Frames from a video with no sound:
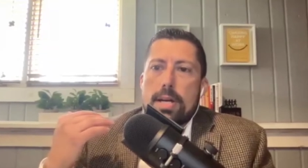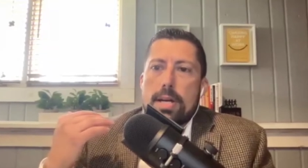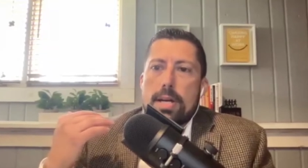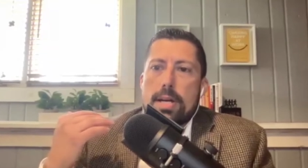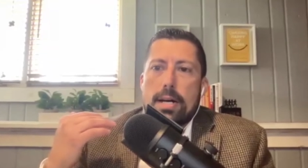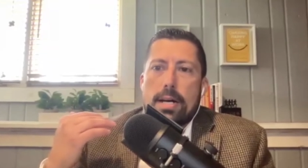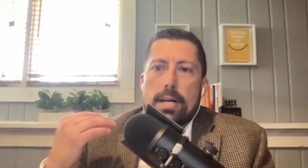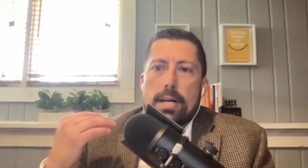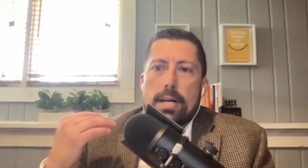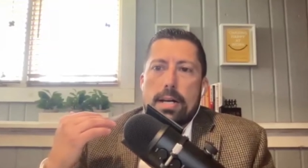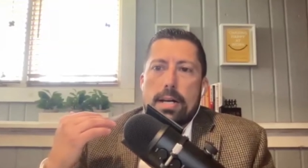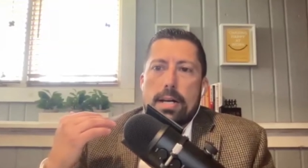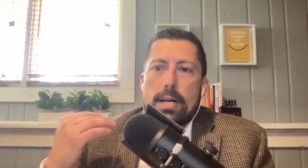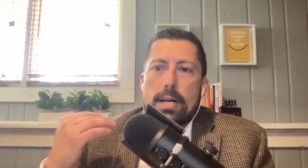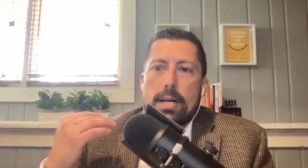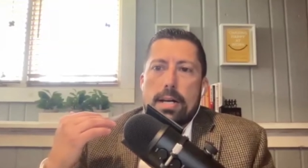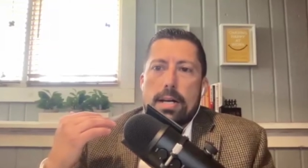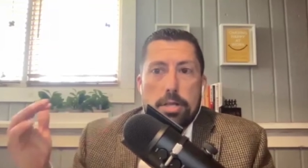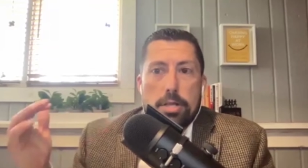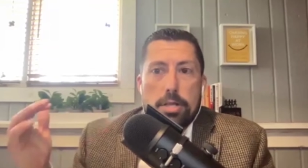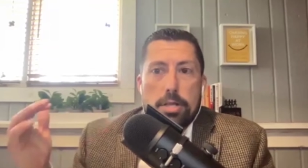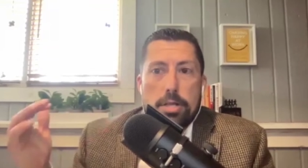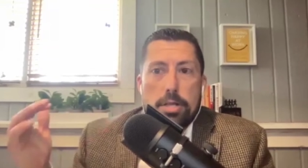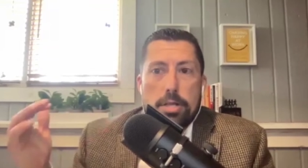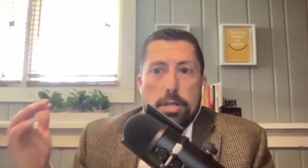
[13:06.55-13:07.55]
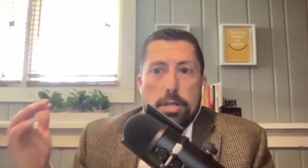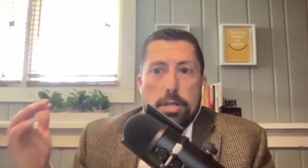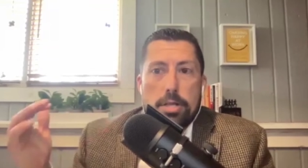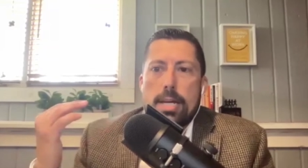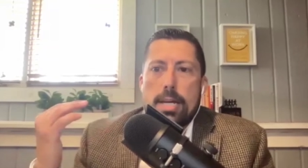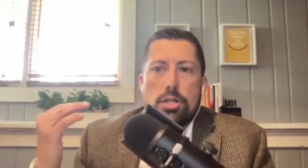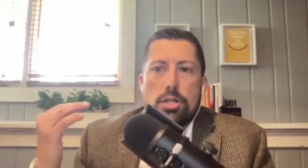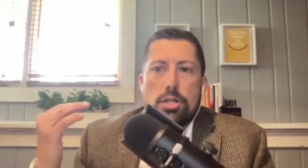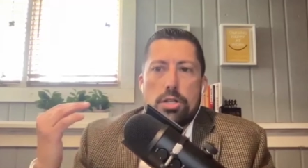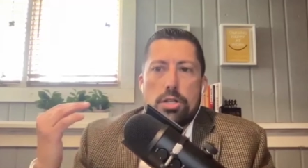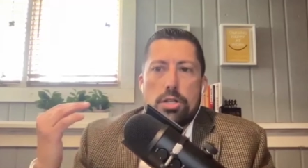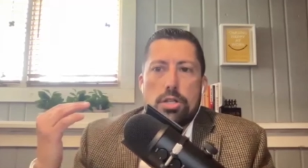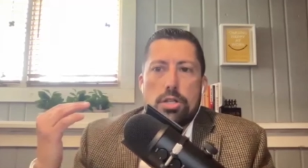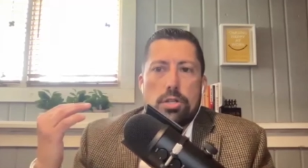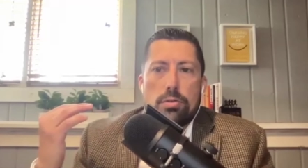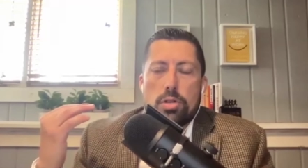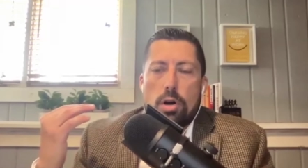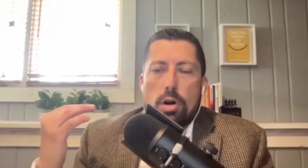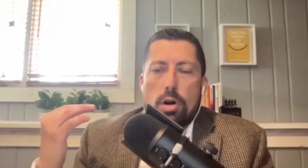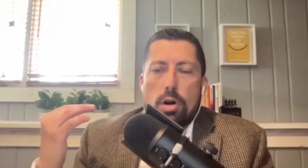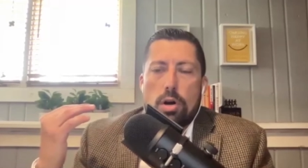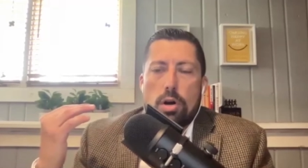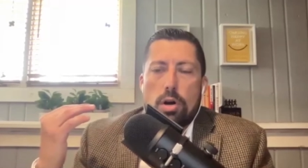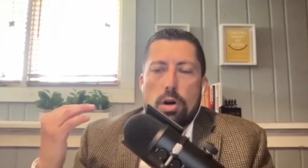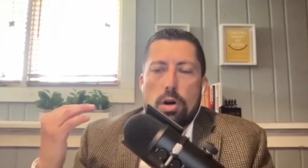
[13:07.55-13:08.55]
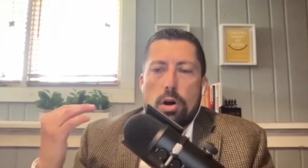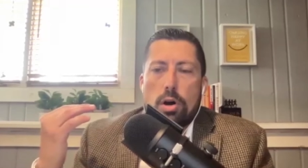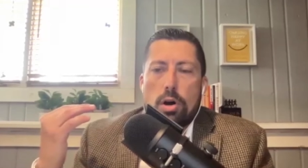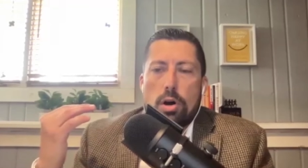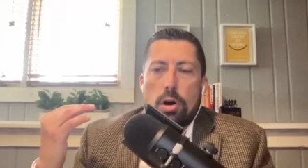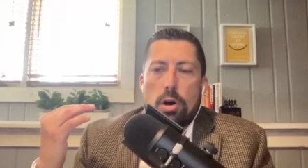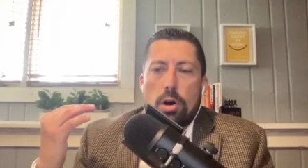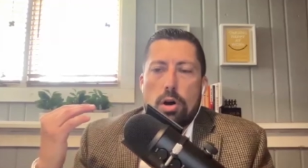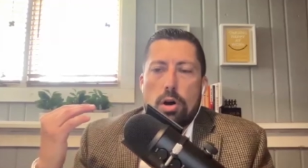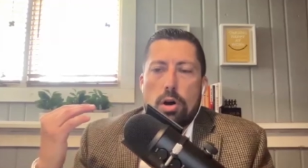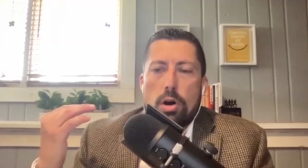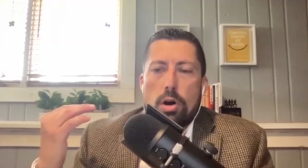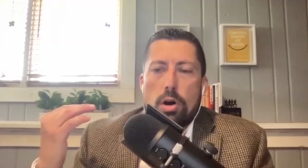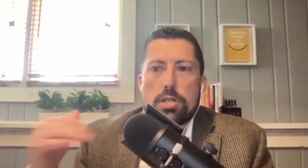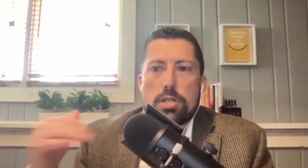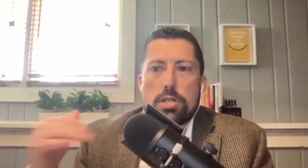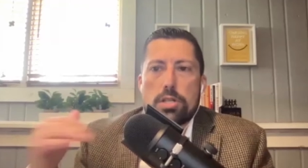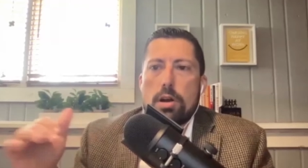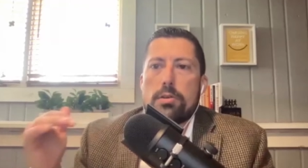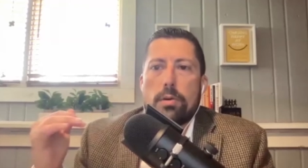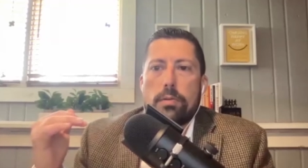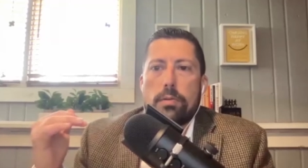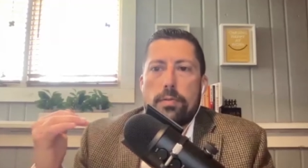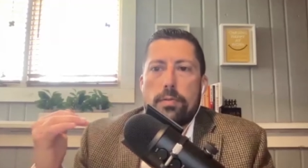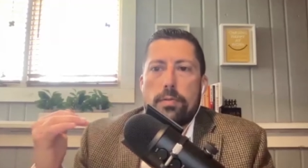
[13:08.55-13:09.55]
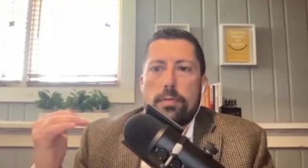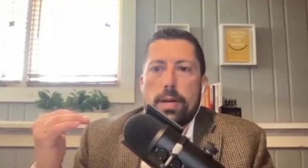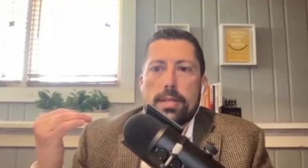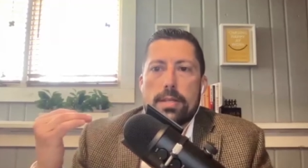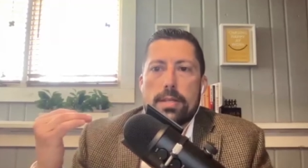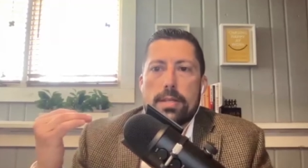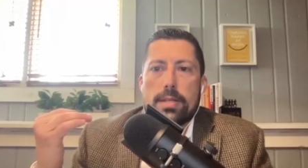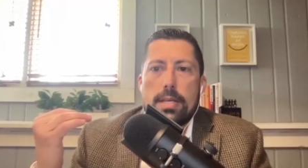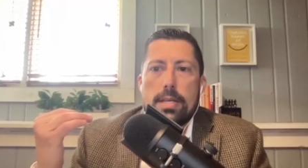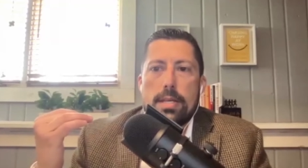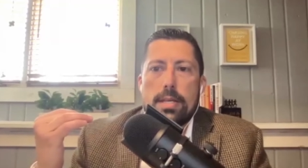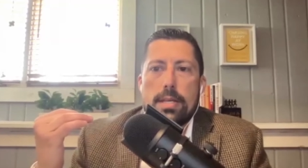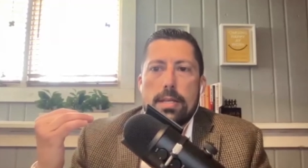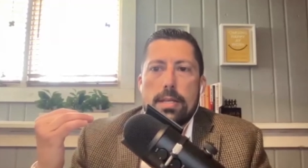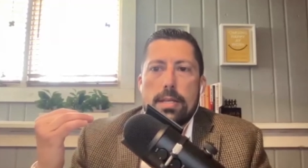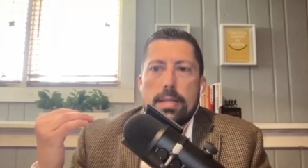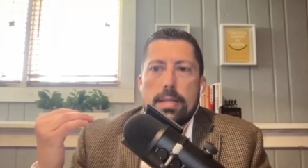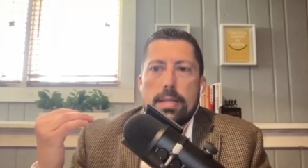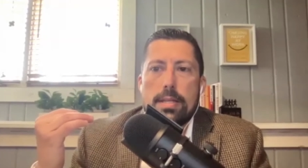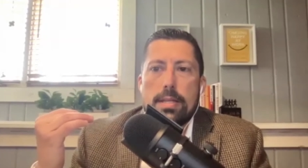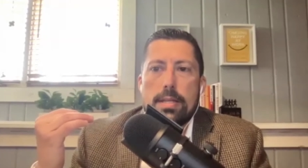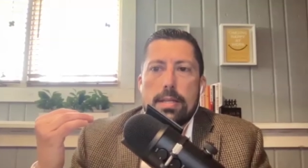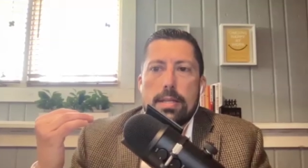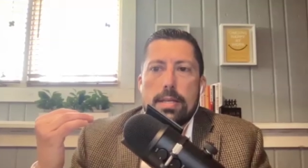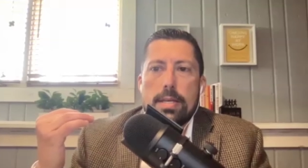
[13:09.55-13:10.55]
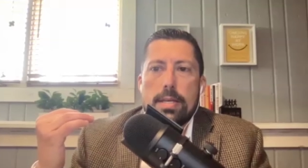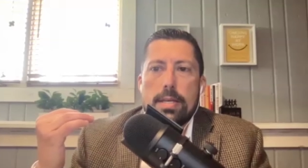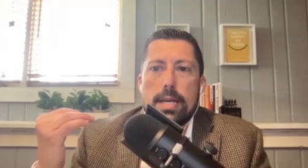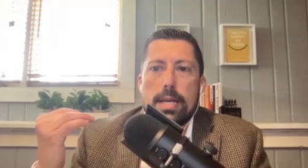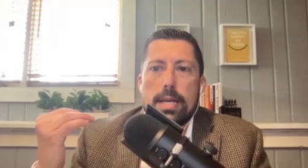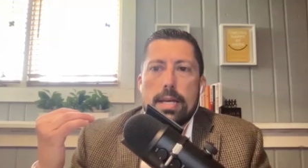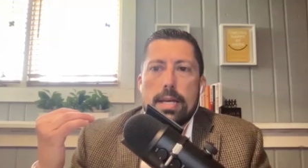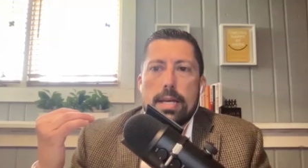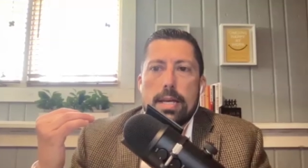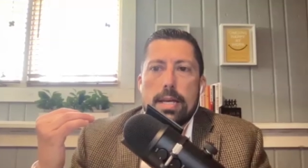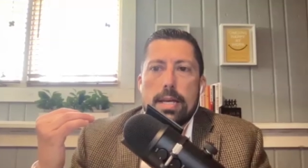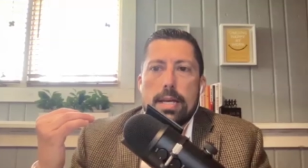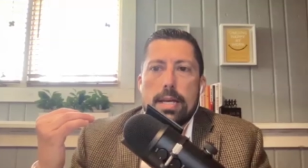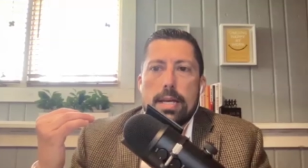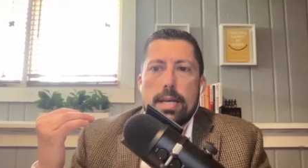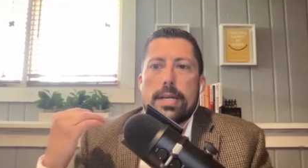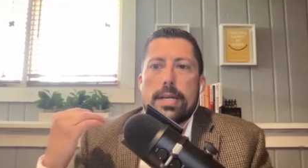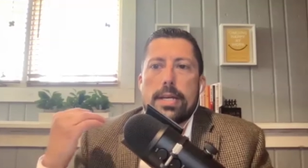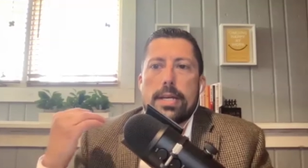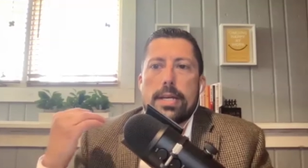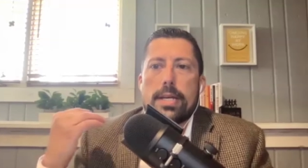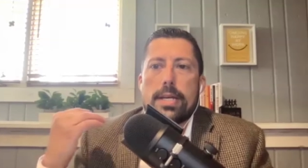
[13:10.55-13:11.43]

uh, supply chain issues are really starting to affect the the industry